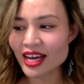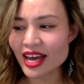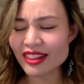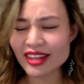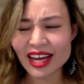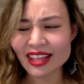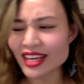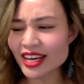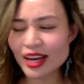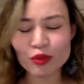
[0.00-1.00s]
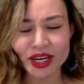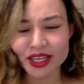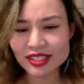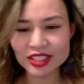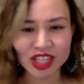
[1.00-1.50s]
And then I think I went
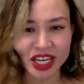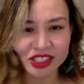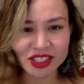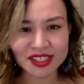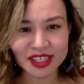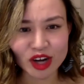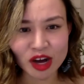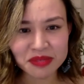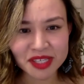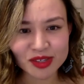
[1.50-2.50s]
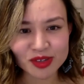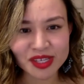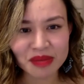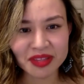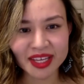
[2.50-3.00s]
in to change the synopsis or
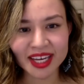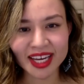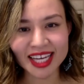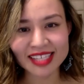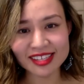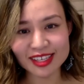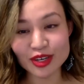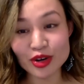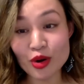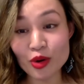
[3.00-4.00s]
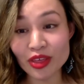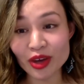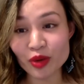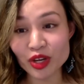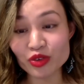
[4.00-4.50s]
something, and I didn't know
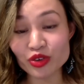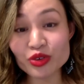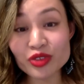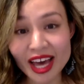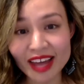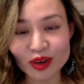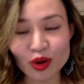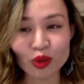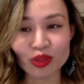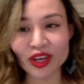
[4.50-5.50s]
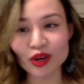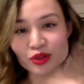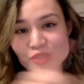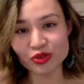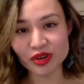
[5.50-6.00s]
that when you do that, the whole thing
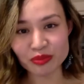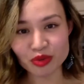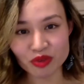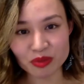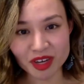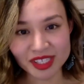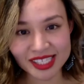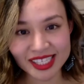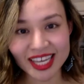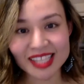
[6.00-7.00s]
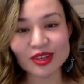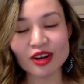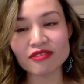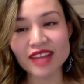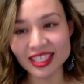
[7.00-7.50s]
goes through an approval process again, so it
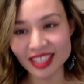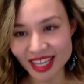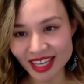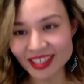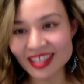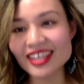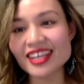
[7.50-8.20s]
got flagged again.